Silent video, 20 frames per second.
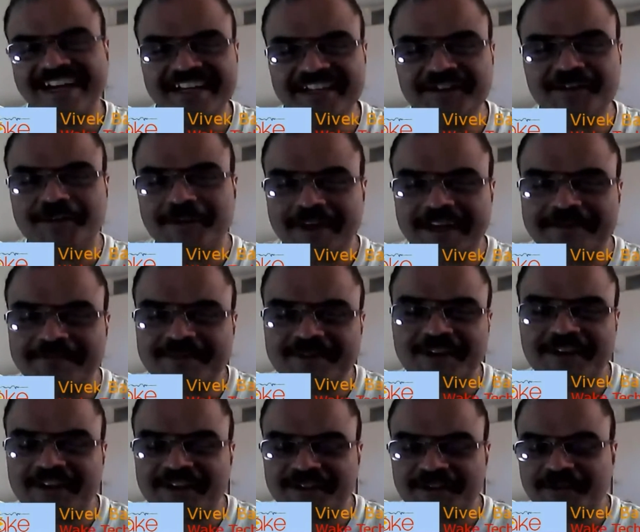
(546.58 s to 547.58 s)
No, I'm
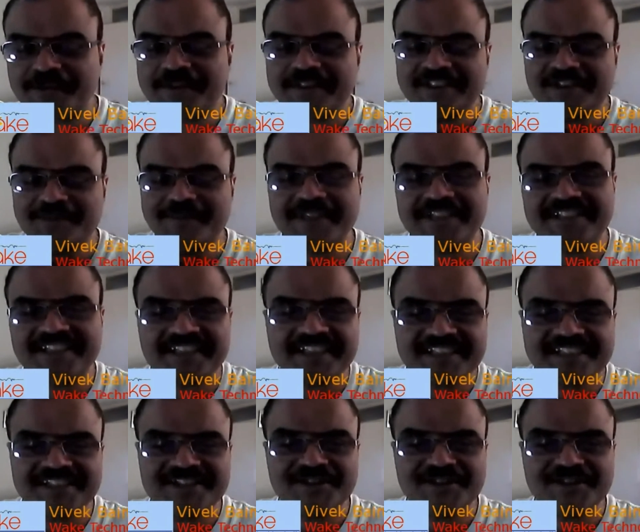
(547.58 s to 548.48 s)
talking to the specialist.